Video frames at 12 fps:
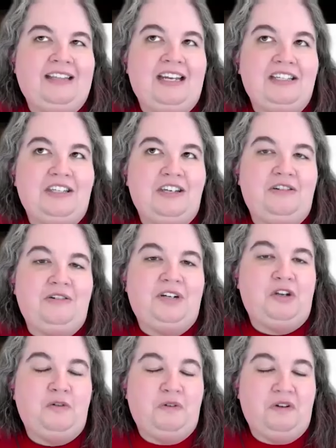let us know
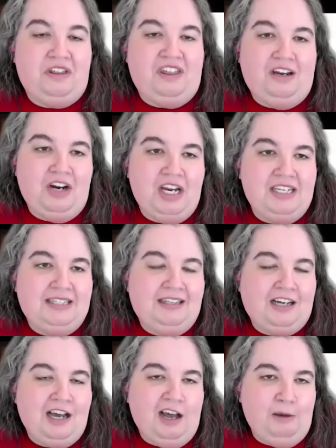your theories in
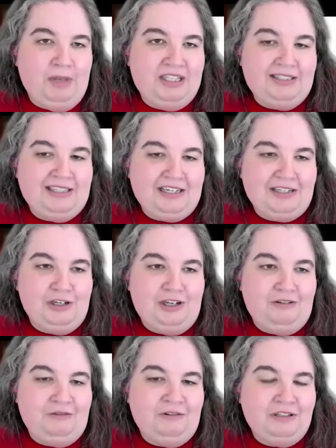the comments
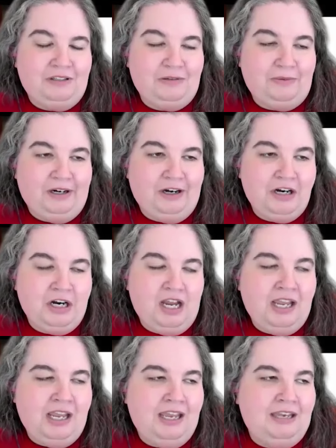section or on Twitter.
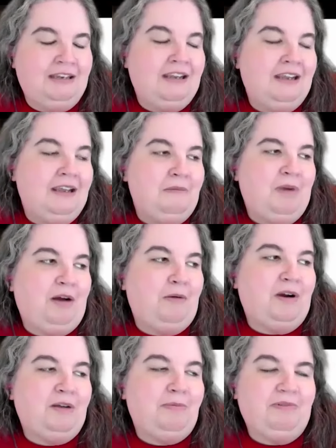And Mary,
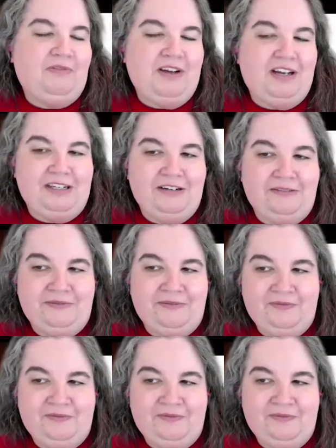where can people find you?